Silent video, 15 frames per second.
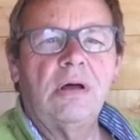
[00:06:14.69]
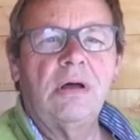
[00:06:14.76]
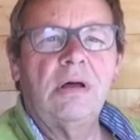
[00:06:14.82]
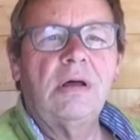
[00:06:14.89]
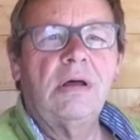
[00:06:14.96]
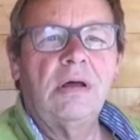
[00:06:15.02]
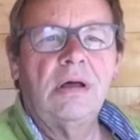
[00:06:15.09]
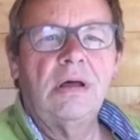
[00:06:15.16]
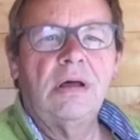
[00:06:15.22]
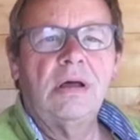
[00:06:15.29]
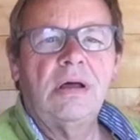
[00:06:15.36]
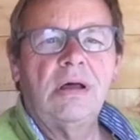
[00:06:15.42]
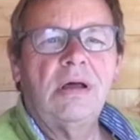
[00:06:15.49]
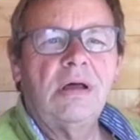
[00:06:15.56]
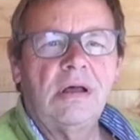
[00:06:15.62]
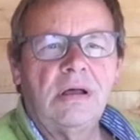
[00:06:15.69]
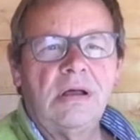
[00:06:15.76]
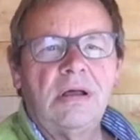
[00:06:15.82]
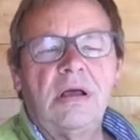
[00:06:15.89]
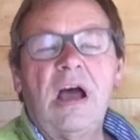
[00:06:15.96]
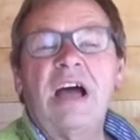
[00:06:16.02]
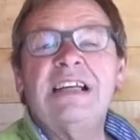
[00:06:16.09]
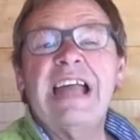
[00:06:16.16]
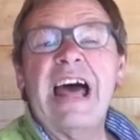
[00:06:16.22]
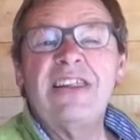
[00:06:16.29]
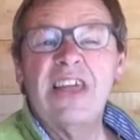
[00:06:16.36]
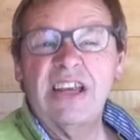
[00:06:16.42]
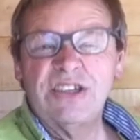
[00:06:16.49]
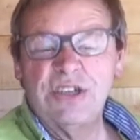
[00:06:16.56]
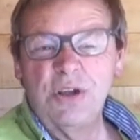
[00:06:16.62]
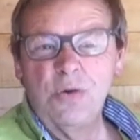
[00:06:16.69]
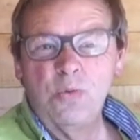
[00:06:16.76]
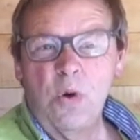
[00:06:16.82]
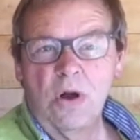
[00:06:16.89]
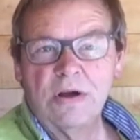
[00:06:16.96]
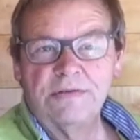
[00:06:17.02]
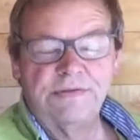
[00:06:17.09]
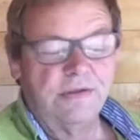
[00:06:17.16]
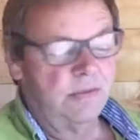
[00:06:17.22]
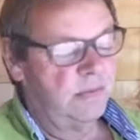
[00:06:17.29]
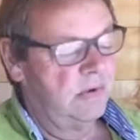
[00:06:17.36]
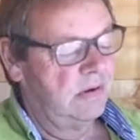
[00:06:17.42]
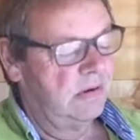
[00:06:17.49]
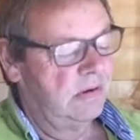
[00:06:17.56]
And now let's do one of them.